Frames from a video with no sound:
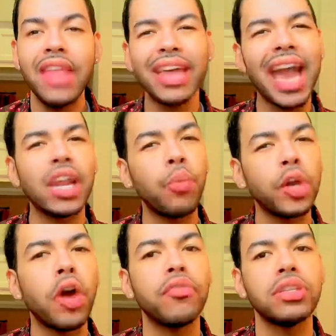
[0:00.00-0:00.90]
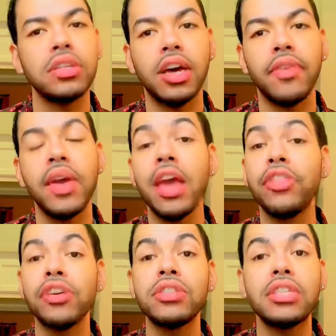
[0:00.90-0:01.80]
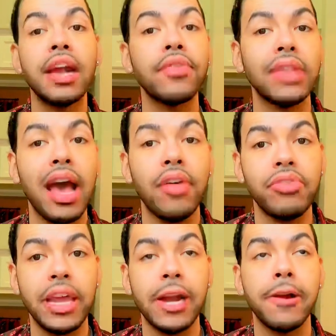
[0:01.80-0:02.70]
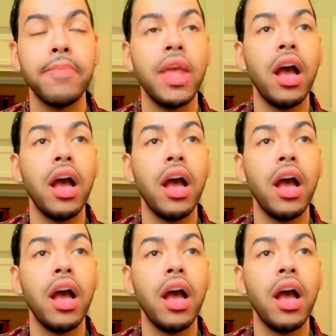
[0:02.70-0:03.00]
They kind of went over stuff. There are several out there.